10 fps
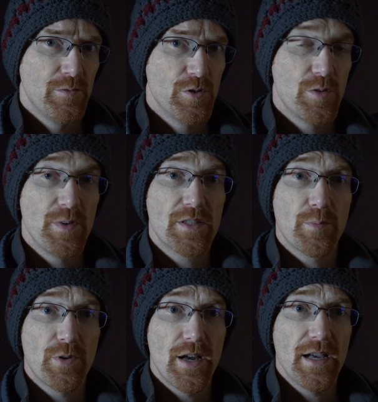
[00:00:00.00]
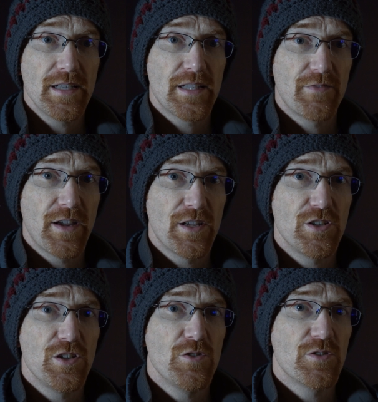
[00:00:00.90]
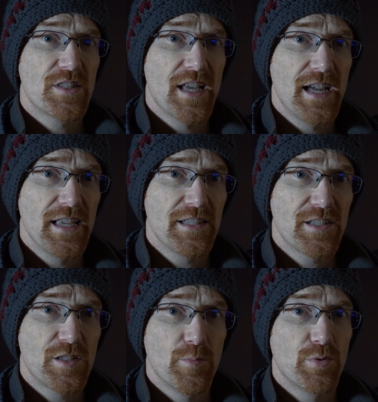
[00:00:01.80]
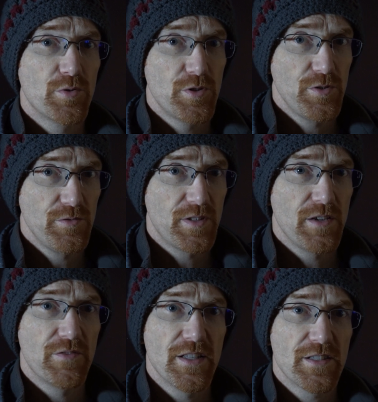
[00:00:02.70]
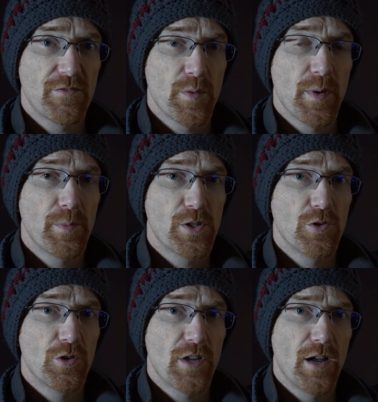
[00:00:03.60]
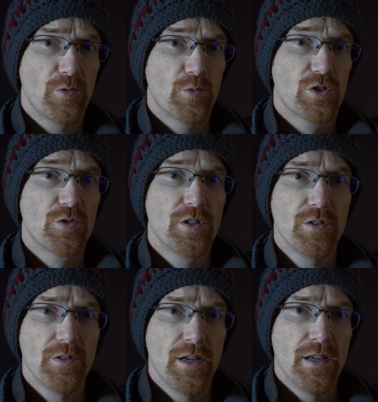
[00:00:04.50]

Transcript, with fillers: Would you be surprised if I could use science to prove the events of the biblical account were true?